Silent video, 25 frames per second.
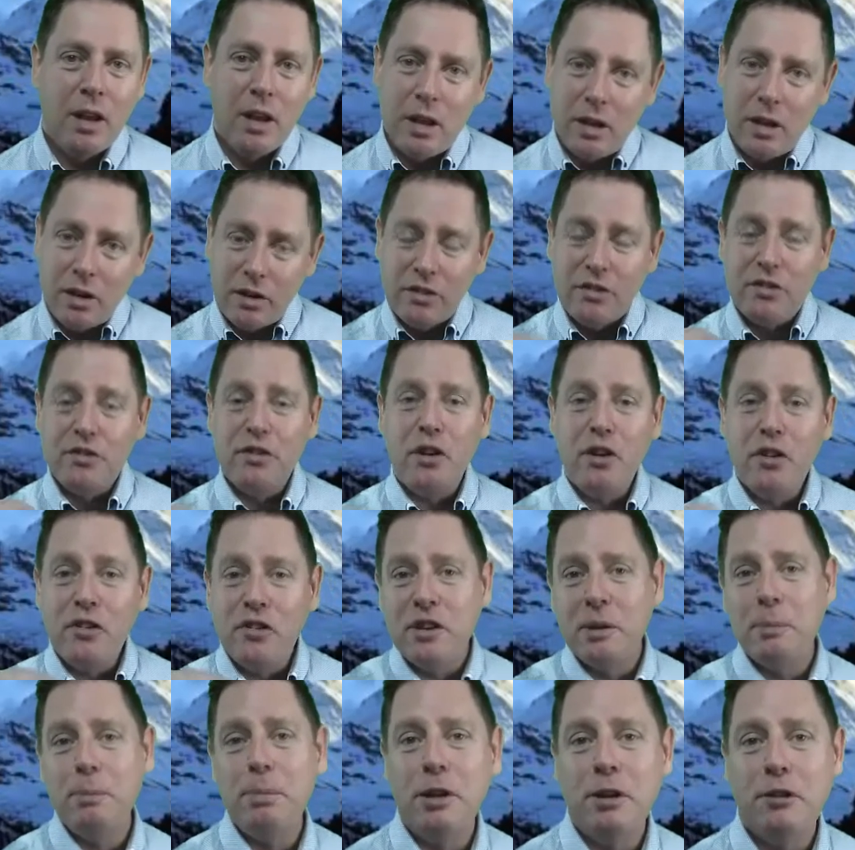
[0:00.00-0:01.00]
It is so
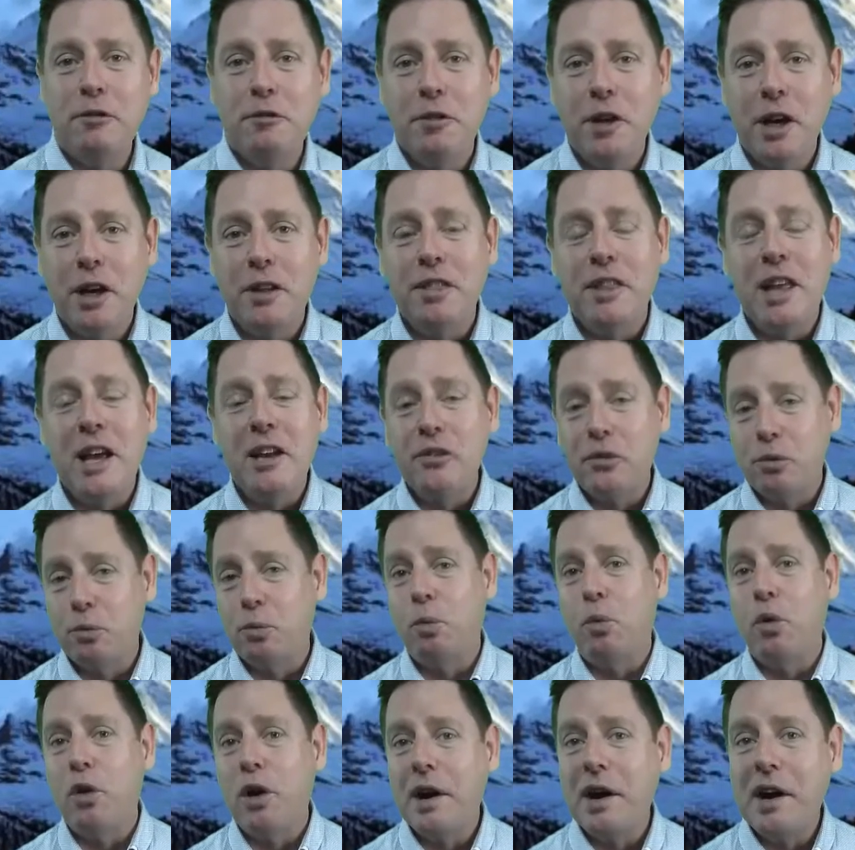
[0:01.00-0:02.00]
simple, in fact, that's
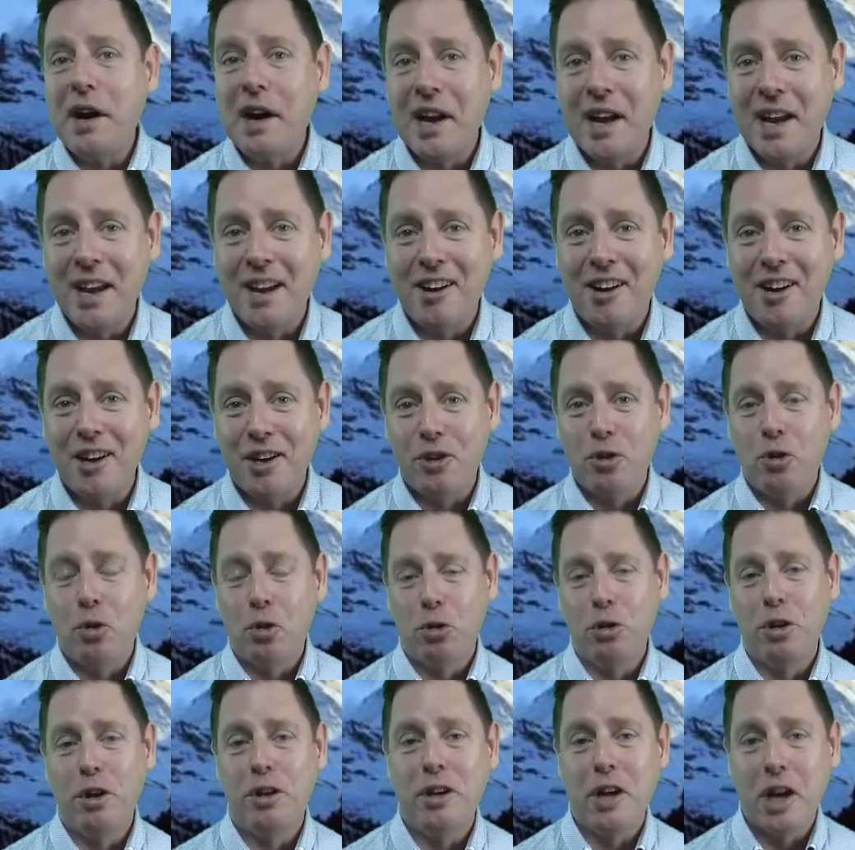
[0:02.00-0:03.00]
why I
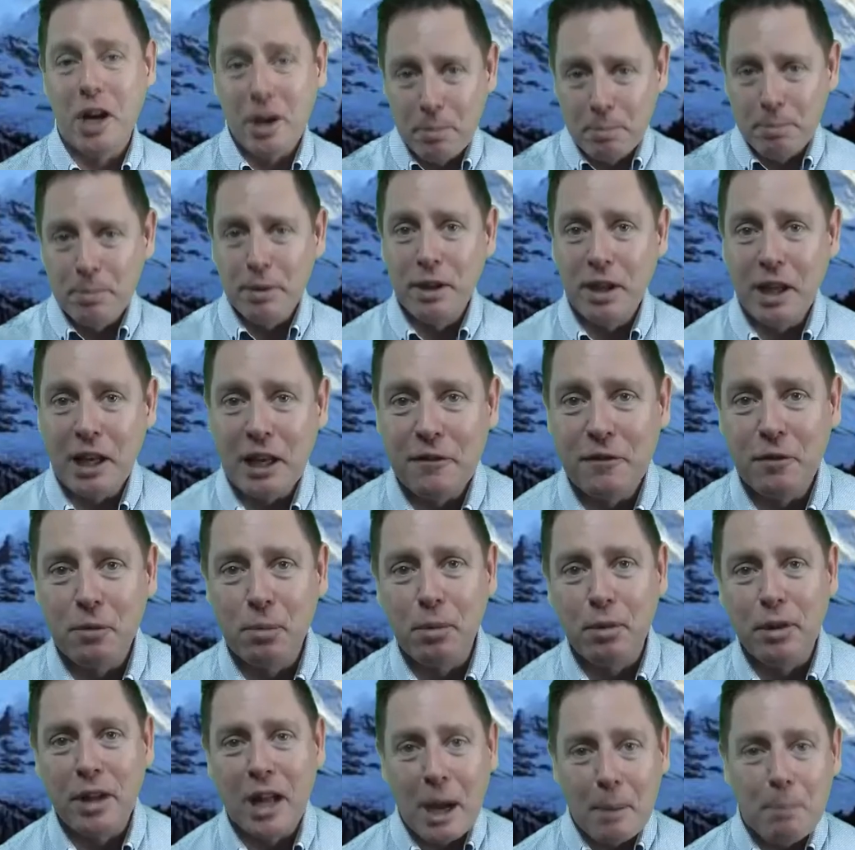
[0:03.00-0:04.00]
call it
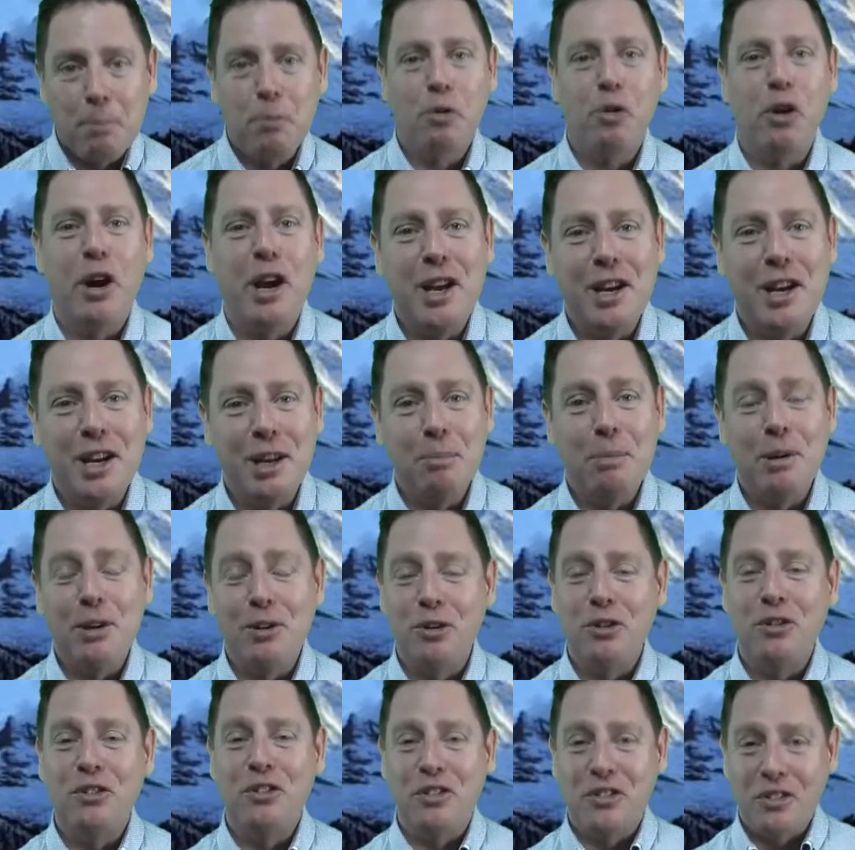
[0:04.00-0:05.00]
unbelievable upgrading,
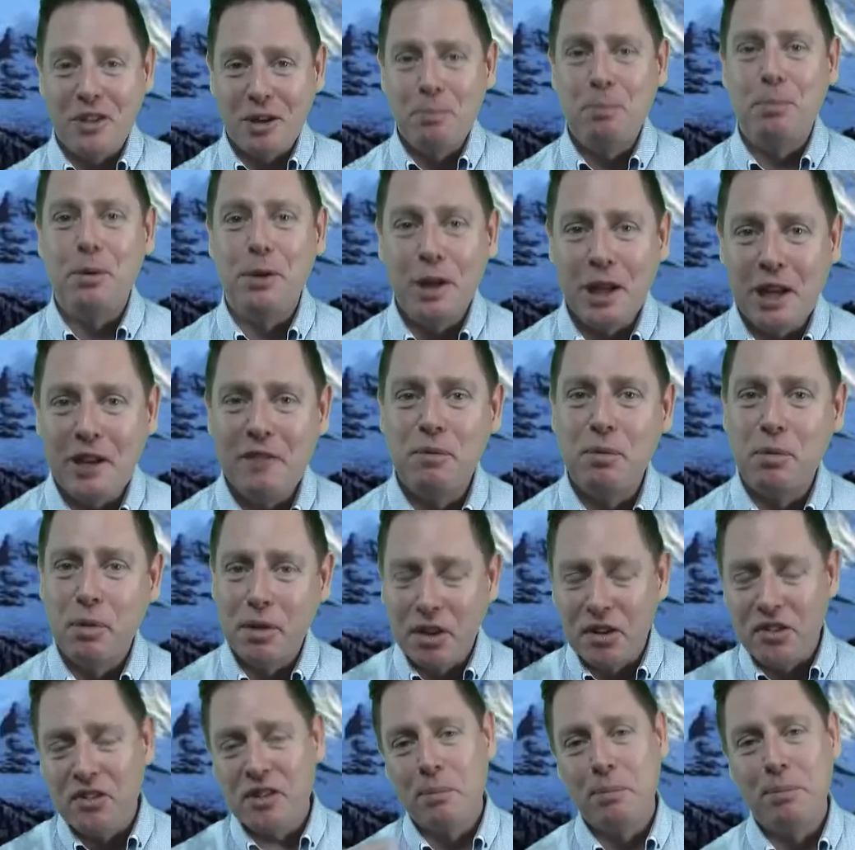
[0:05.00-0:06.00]
because it's unbelievable
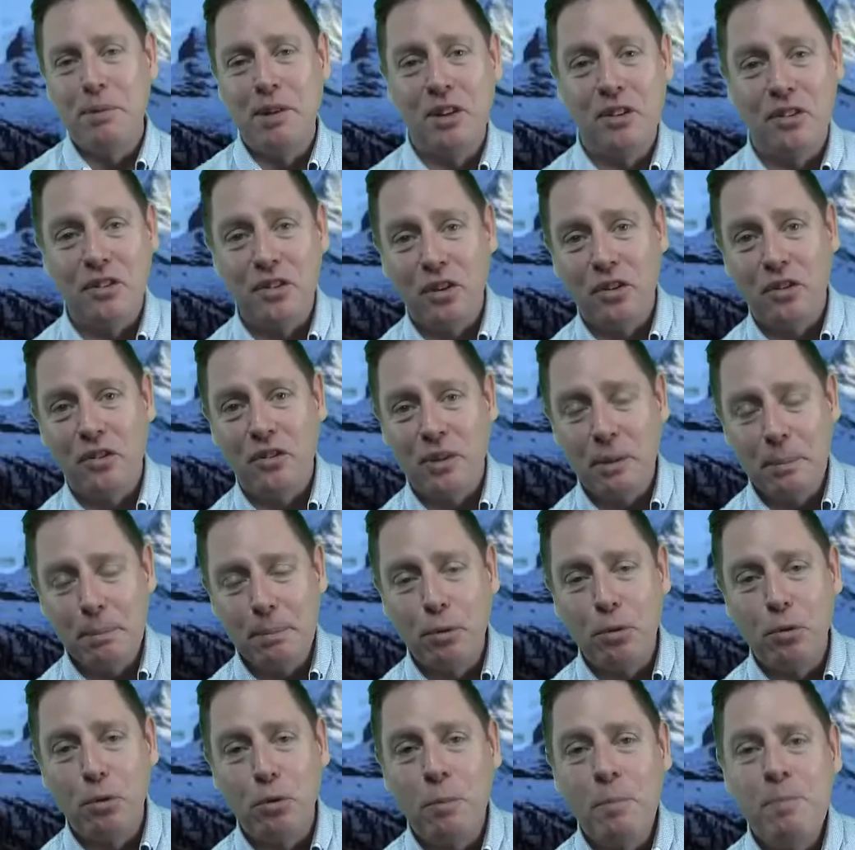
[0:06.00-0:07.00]
that something so
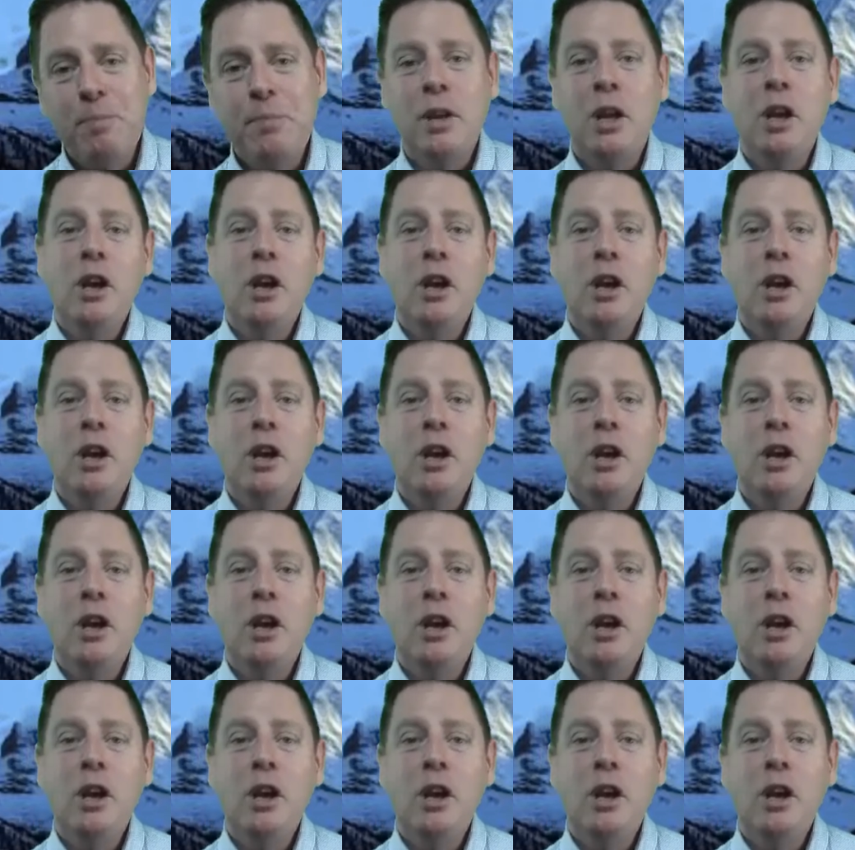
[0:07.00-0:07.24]
simple